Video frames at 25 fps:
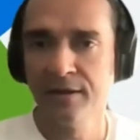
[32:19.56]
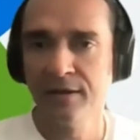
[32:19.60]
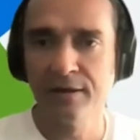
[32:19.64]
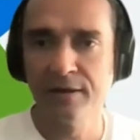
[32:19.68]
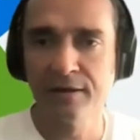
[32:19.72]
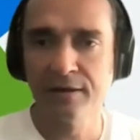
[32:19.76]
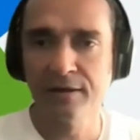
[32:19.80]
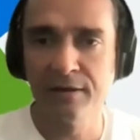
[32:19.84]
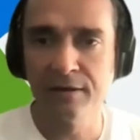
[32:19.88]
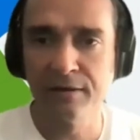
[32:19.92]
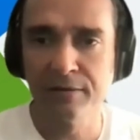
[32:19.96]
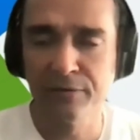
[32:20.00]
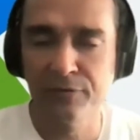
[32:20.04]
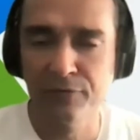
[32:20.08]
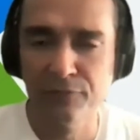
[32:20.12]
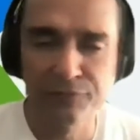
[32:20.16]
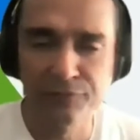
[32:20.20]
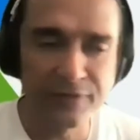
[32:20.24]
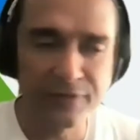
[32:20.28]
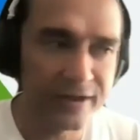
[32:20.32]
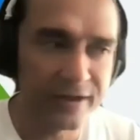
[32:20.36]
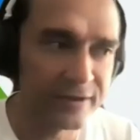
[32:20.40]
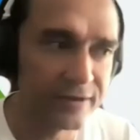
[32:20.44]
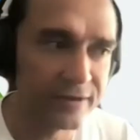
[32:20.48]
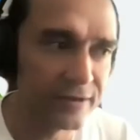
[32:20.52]
uh, U
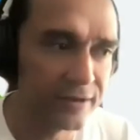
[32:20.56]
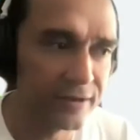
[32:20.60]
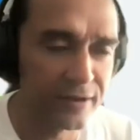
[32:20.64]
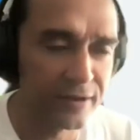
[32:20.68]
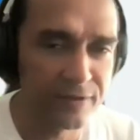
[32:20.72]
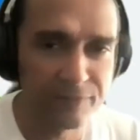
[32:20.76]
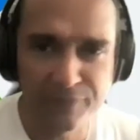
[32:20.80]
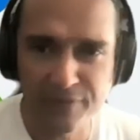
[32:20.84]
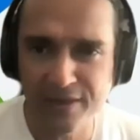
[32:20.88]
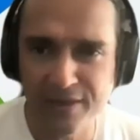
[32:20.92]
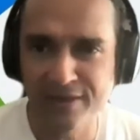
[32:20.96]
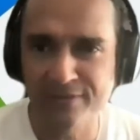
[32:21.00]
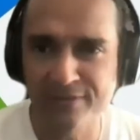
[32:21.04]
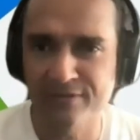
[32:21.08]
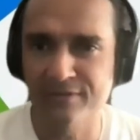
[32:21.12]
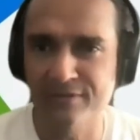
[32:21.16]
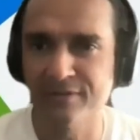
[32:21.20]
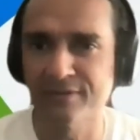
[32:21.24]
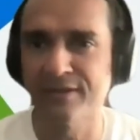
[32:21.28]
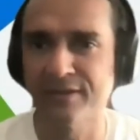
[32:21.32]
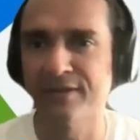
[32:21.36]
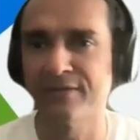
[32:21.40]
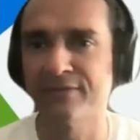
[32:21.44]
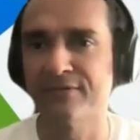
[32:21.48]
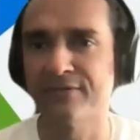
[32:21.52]
factor, various
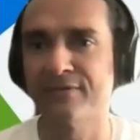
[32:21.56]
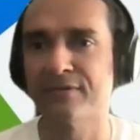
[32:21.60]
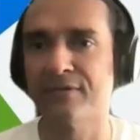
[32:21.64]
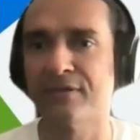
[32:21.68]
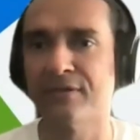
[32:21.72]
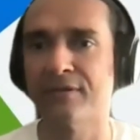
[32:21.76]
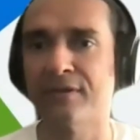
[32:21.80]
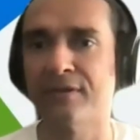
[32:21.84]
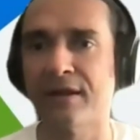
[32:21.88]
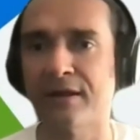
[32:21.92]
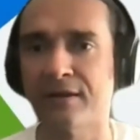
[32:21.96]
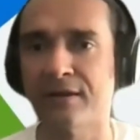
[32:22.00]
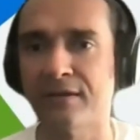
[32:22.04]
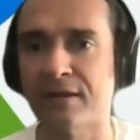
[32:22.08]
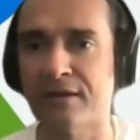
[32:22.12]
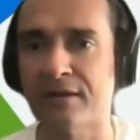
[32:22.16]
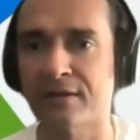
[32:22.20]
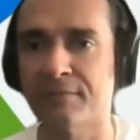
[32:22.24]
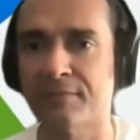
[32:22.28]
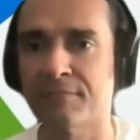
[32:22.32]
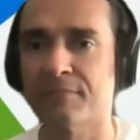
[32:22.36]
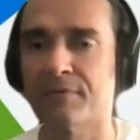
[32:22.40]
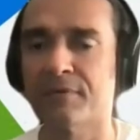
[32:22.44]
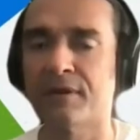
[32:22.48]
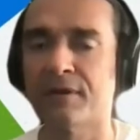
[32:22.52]
other things that that
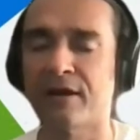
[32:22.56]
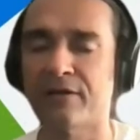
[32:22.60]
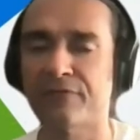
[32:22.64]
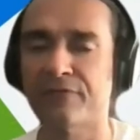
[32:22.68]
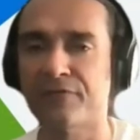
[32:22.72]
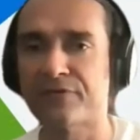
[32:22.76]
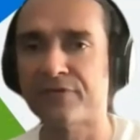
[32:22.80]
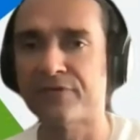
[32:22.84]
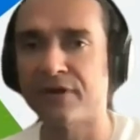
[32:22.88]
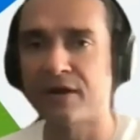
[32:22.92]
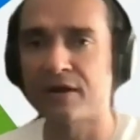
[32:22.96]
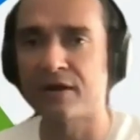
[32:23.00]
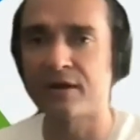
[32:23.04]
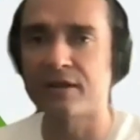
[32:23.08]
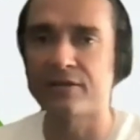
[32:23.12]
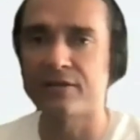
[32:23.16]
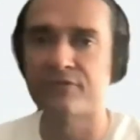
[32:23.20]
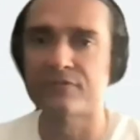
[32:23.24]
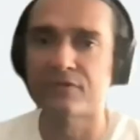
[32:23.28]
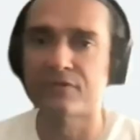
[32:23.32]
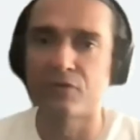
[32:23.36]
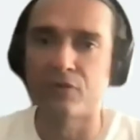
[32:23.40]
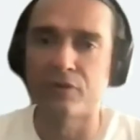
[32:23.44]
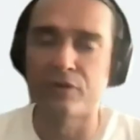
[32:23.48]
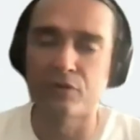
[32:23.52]
a glass facade
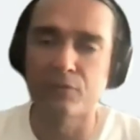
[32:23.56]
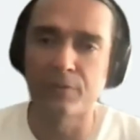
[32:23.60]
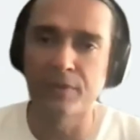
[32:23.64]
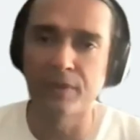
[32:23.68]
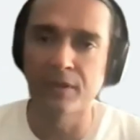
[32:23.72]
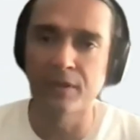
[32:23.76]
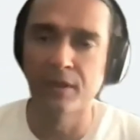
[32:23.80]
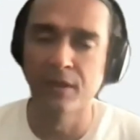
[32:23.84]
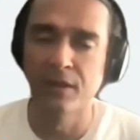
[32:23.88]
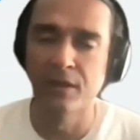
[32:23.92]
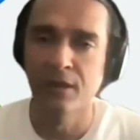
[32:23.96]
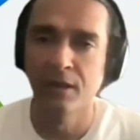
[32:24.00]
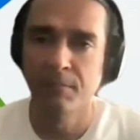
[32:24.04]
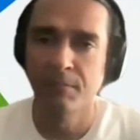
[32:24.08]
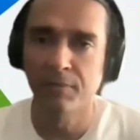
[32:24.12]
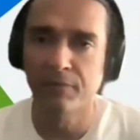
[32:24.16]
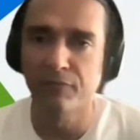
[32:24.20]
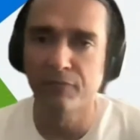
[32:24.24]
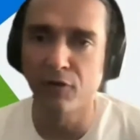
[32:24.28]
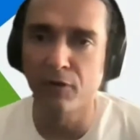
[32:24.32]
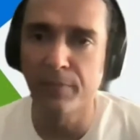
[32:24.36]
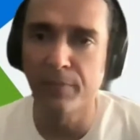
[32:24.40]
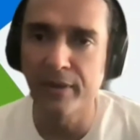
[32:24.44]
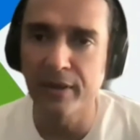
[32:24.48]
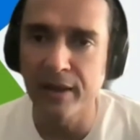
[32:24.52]
is going to be
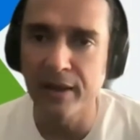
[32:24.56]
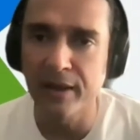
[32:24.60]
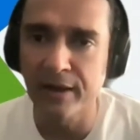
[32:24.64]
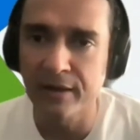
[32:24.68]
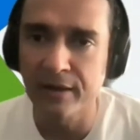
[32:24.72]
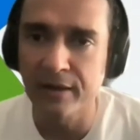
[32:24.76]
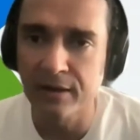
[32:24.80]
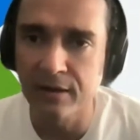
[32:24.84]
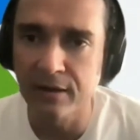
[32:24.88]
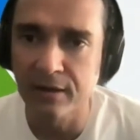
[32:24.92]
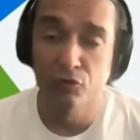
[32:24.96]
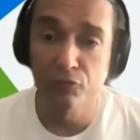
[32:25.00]
performing at.